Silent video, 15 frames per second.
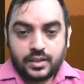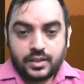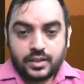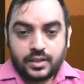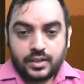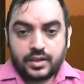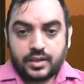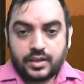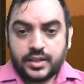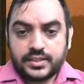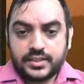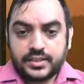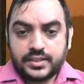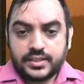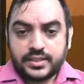Uh, I
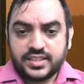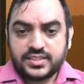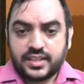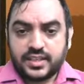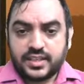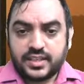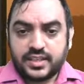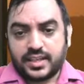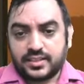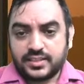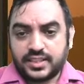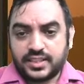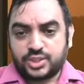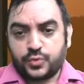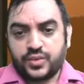think everything is done. Yeah,
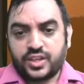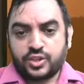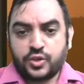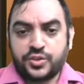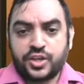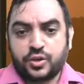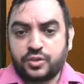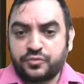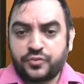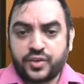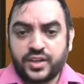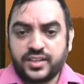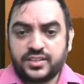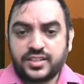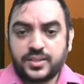that's how we are going to account
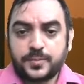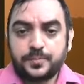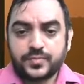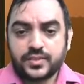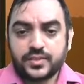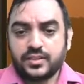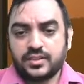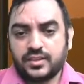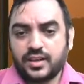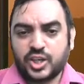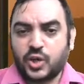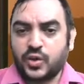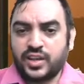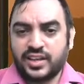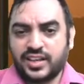for it. Uh,
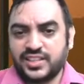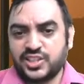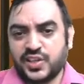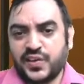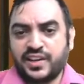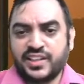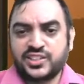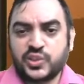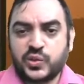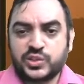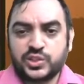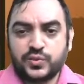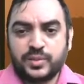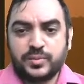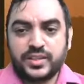accordingly, journal entries
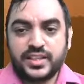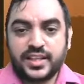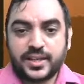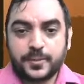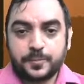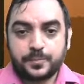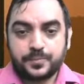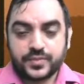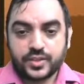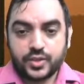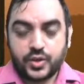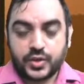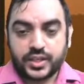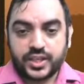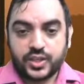also will be there.
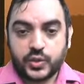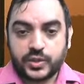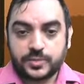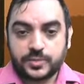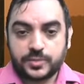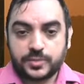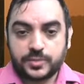Okay, good.